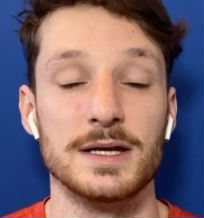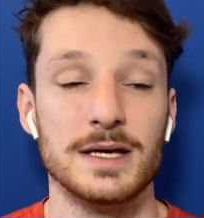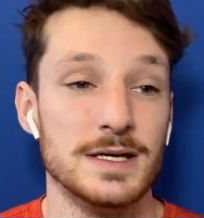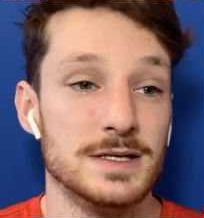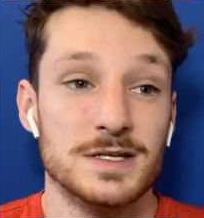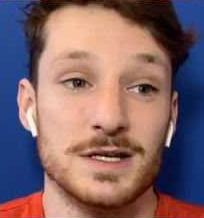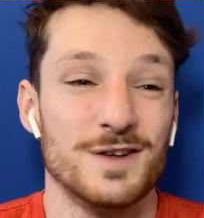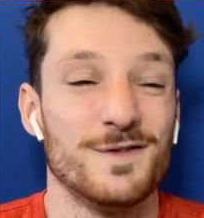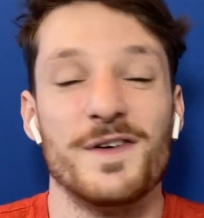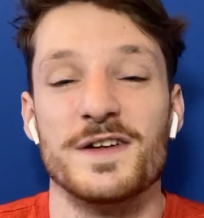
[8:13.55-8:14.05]

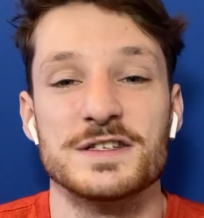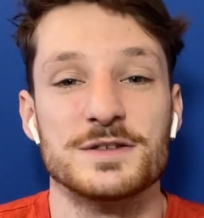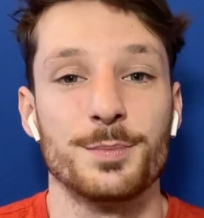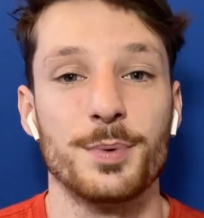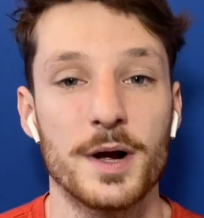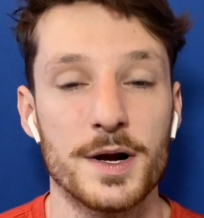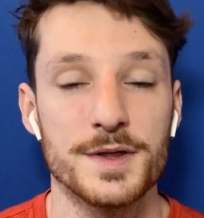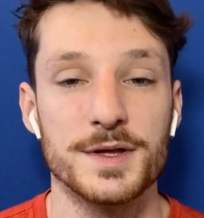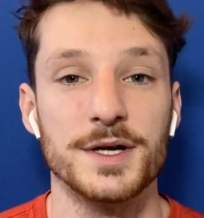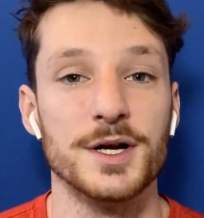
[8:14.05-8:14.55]
he's a Defensive
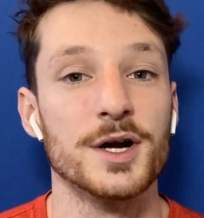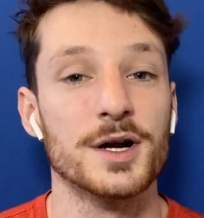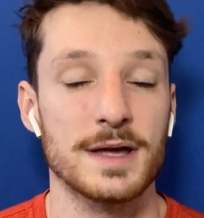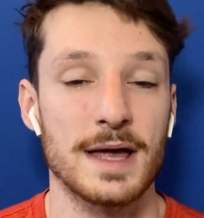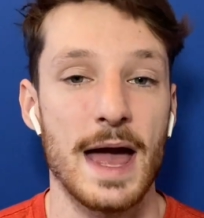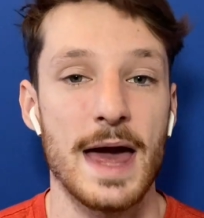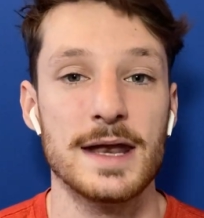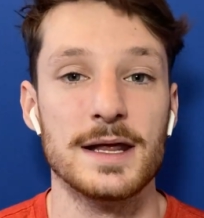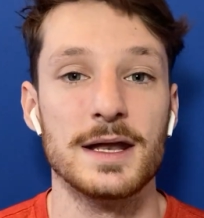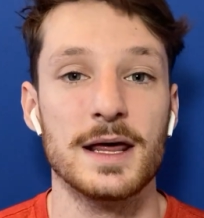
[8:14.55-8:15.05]
Player of the Year
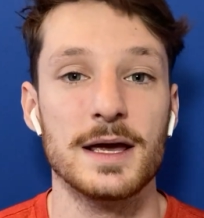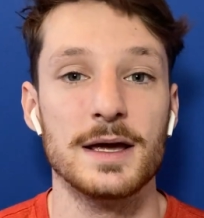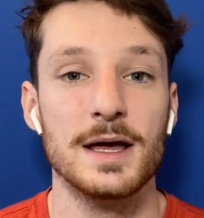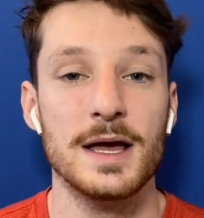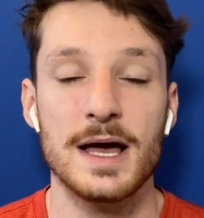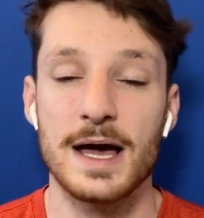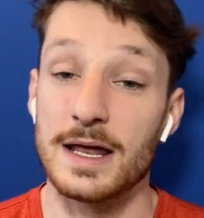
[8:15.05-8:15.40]
candidate.